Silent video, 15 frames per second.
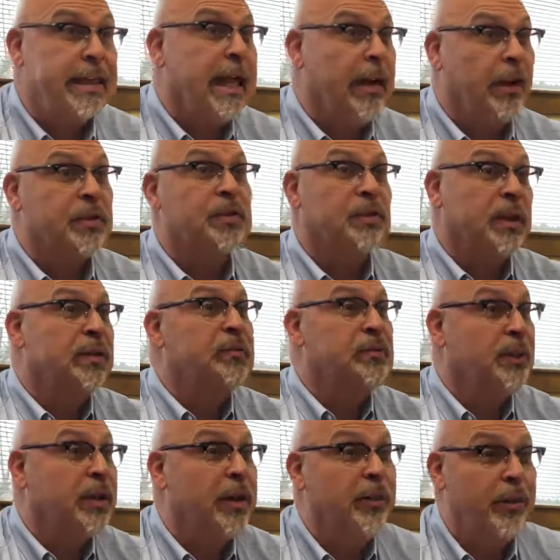That also gives you
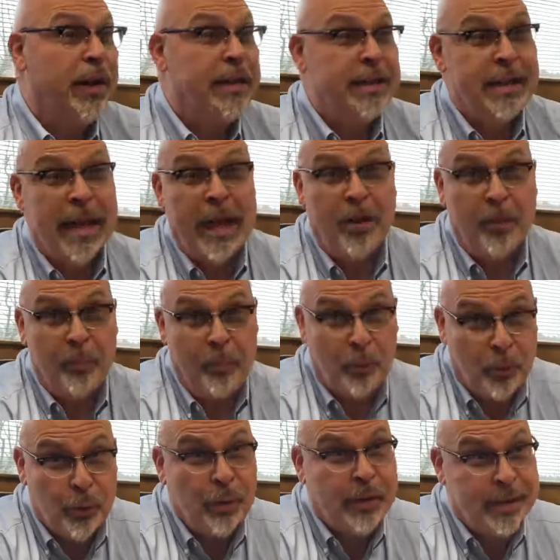another idea how
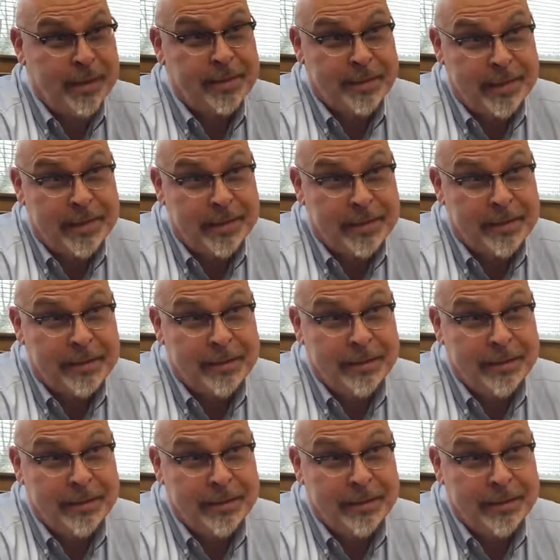important this is